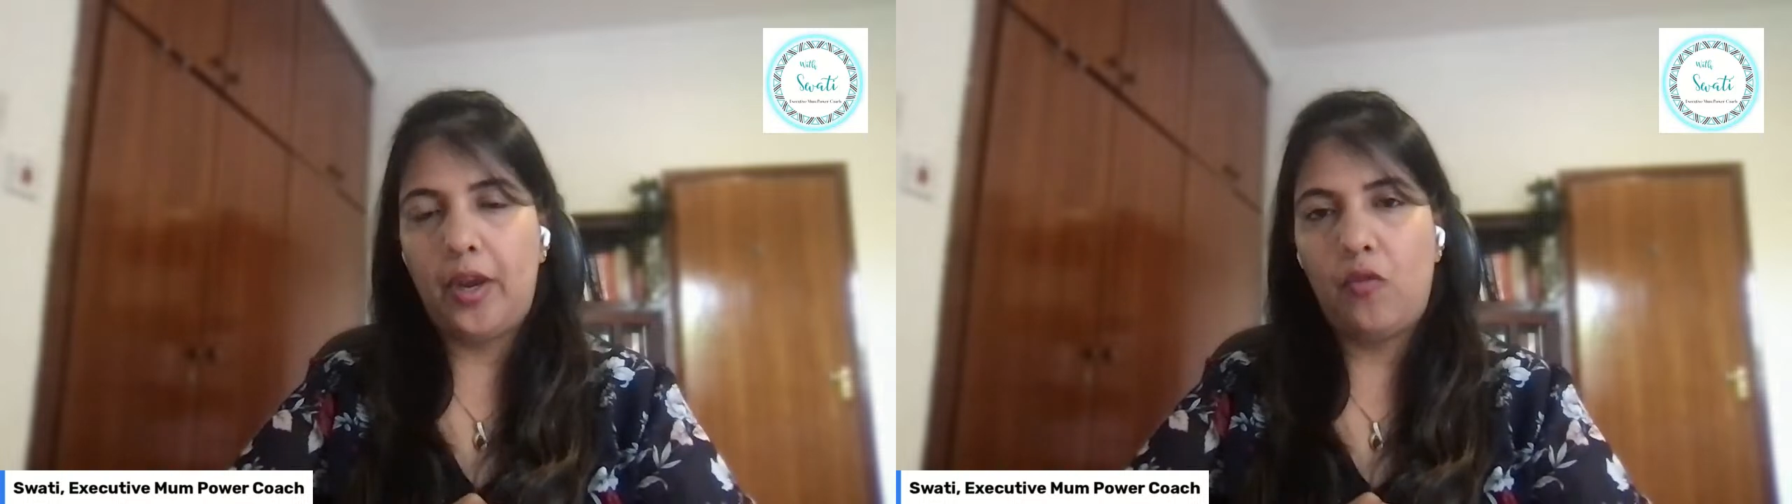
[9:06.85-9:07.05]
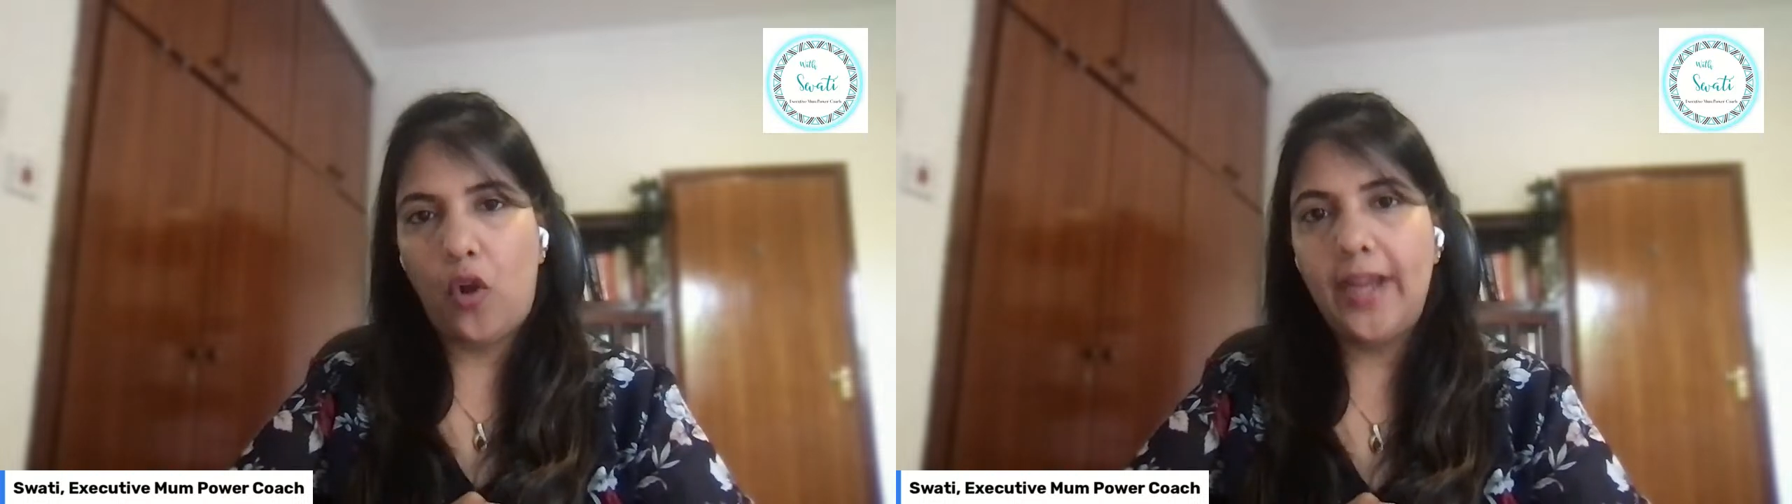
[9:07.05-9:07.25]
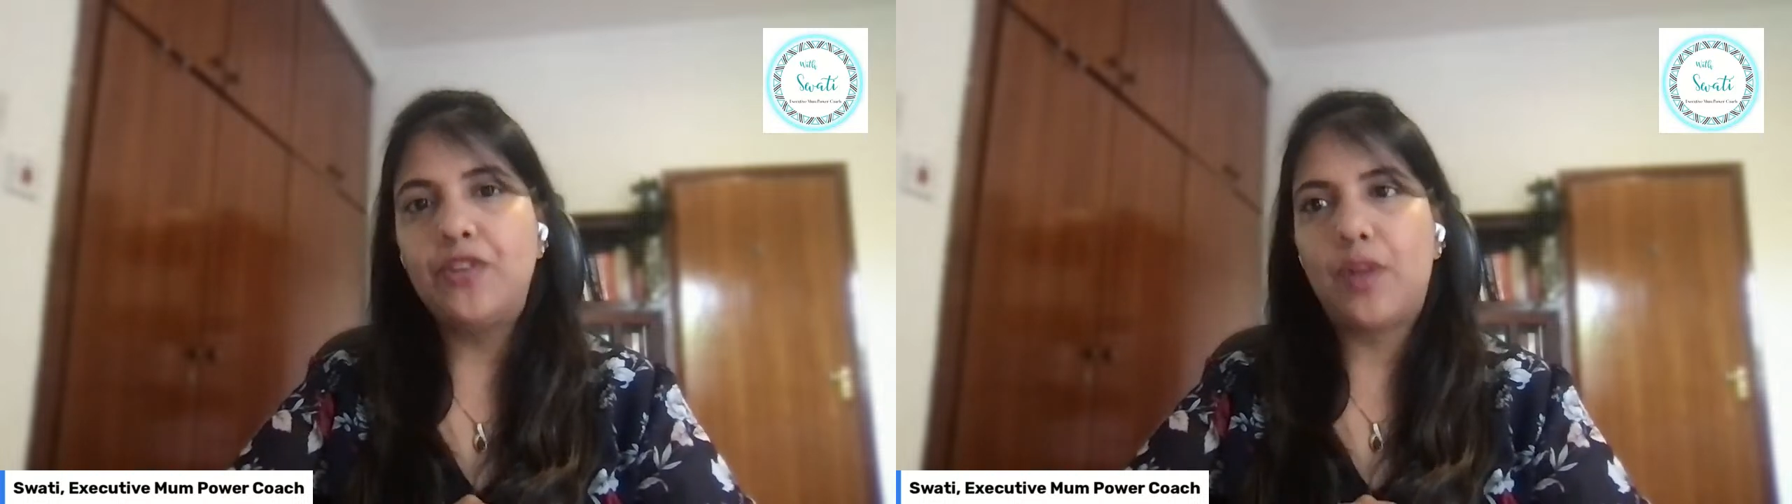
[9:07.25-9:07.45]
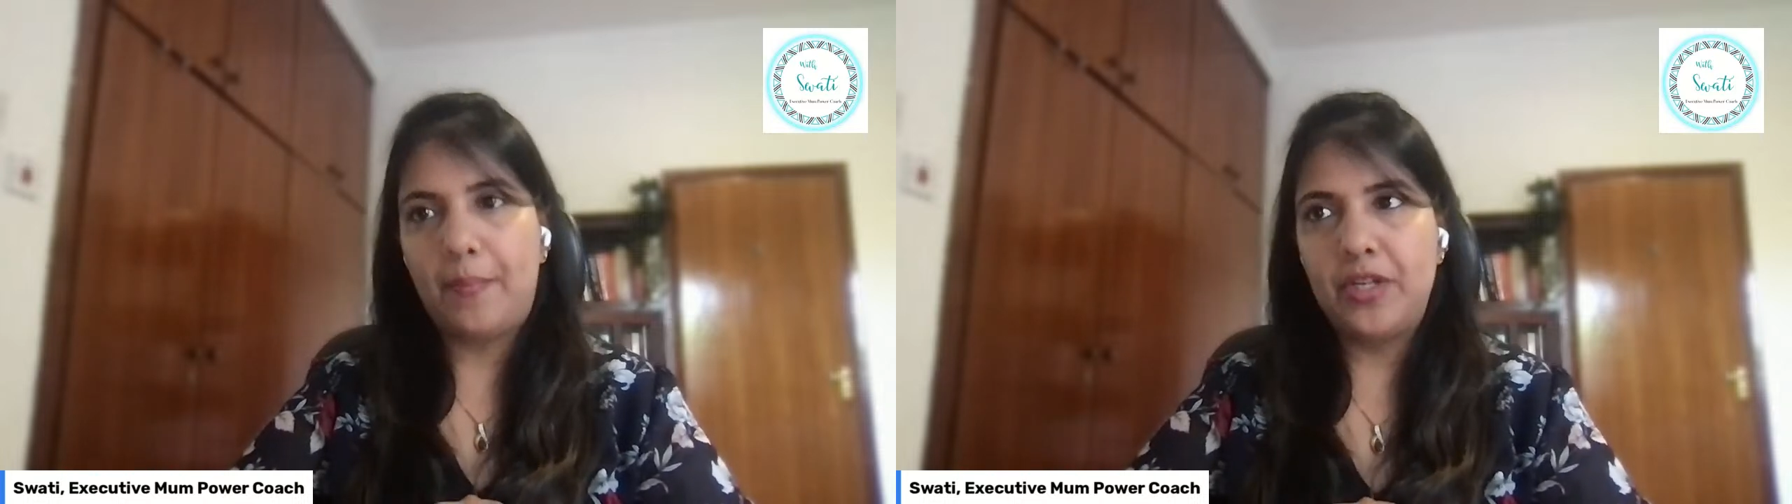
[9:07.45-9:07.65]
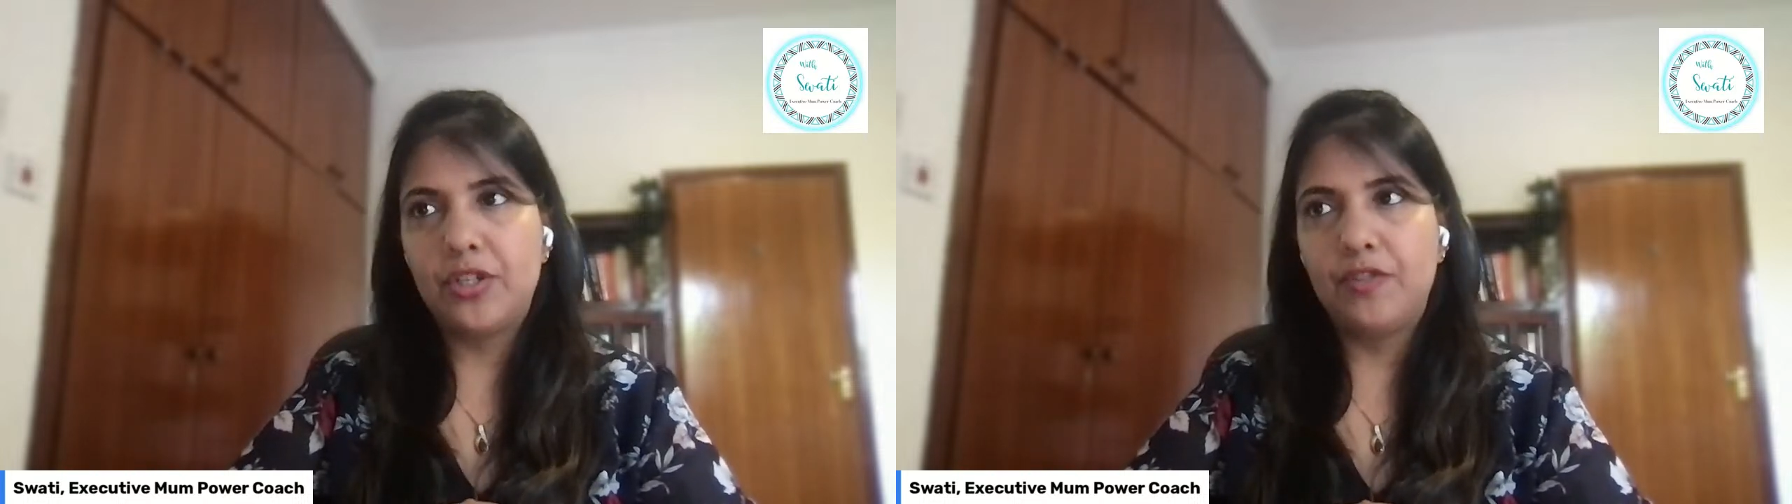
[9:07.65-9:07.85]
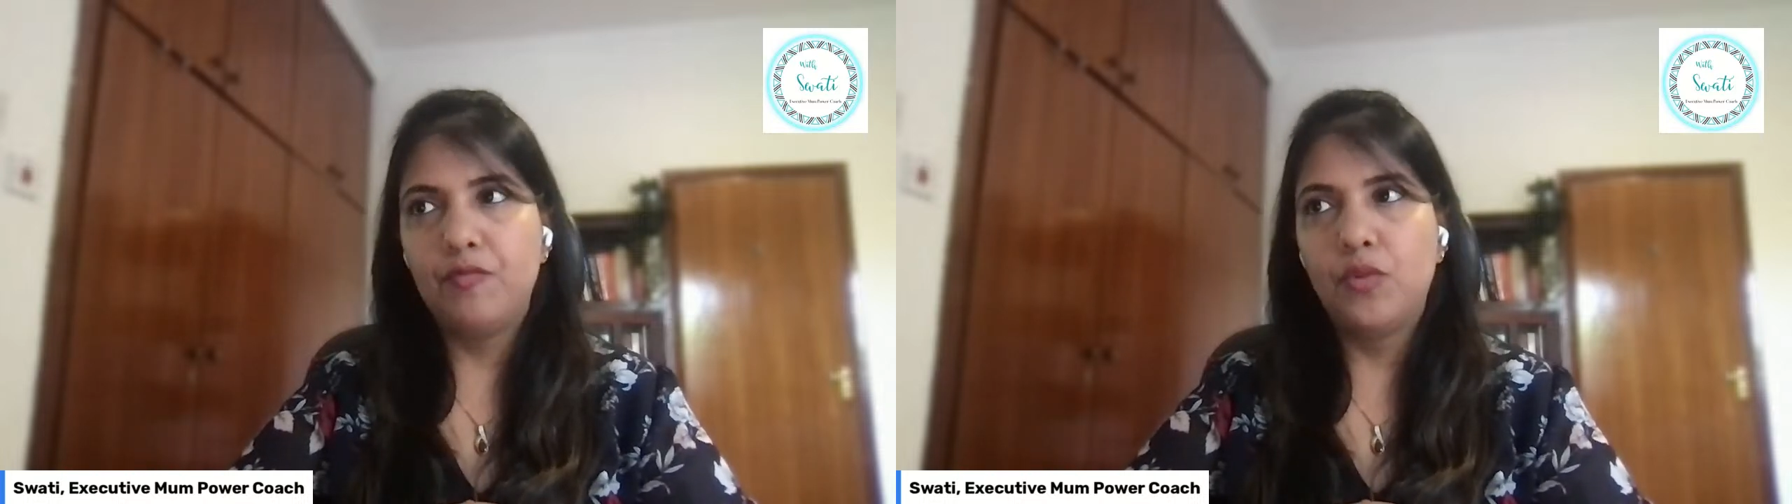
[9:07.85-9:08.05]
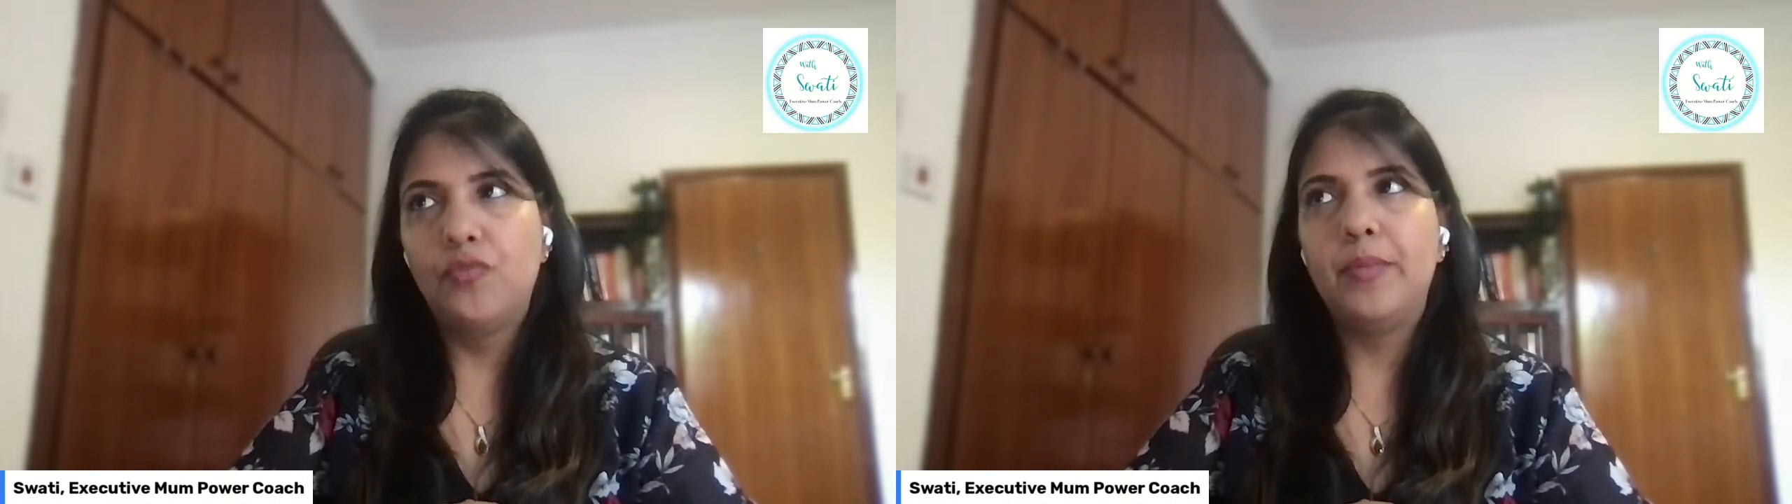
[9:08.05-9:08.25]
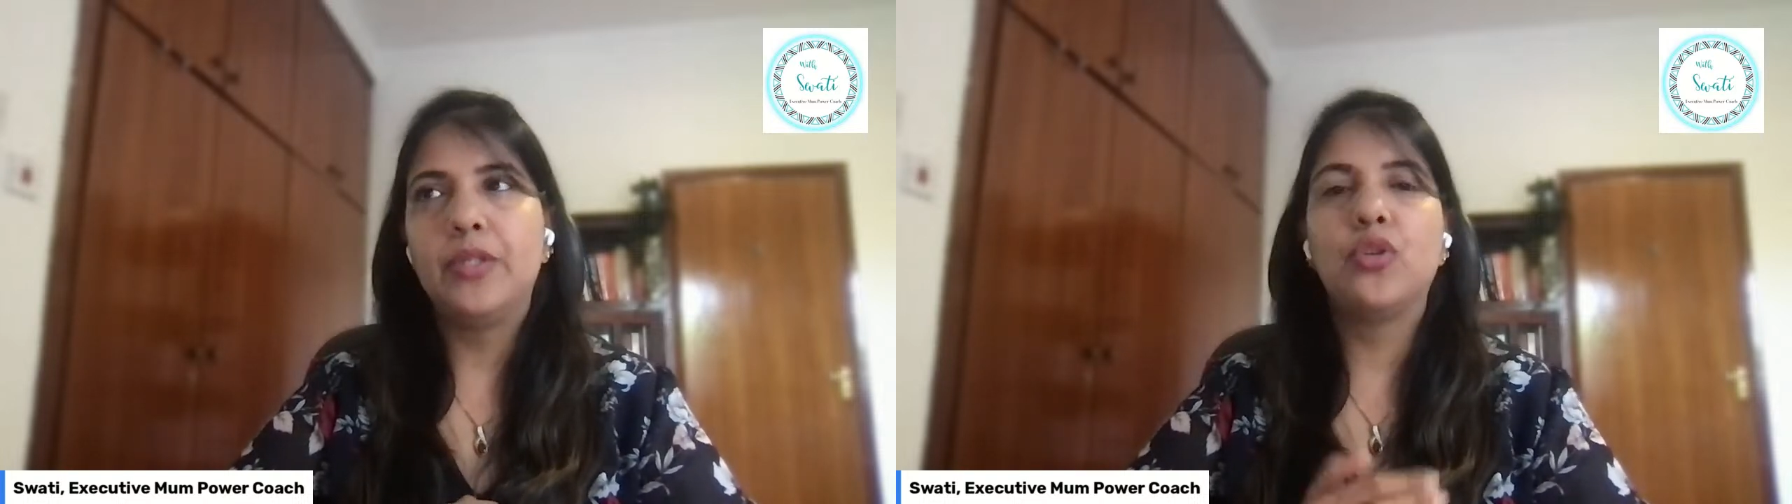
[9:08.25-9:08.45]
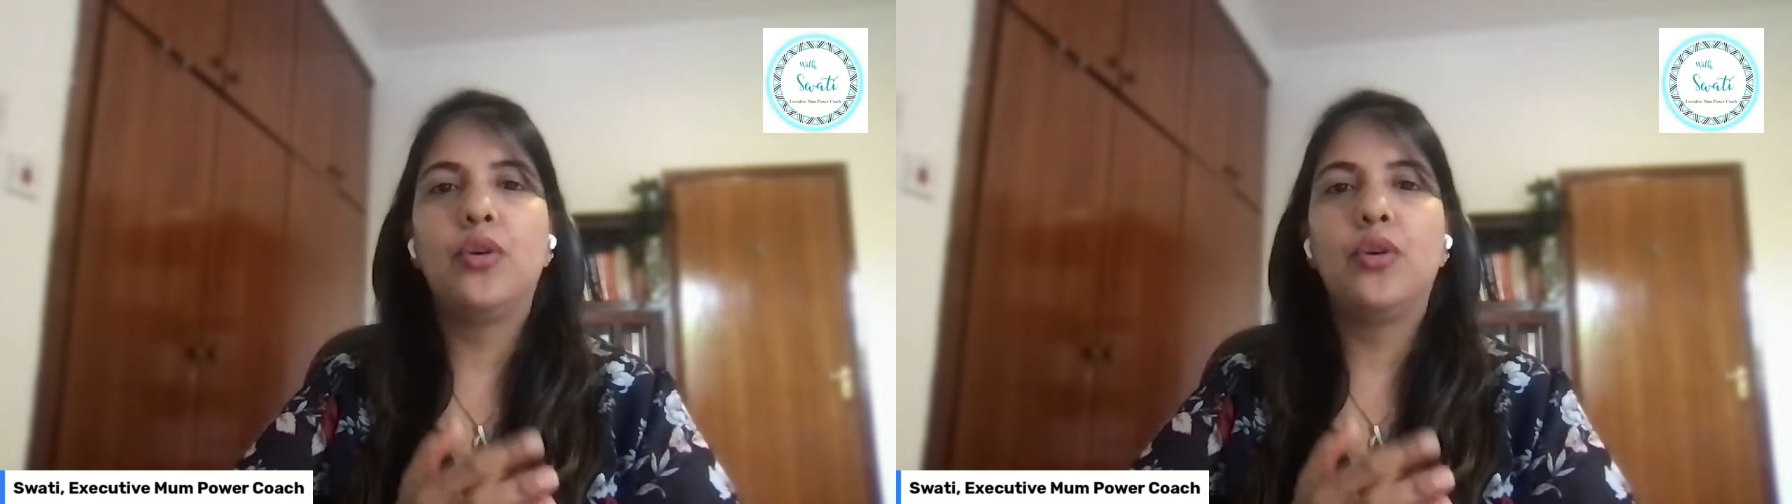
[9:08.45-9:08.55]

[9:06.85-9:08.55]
avoid repetitive movements.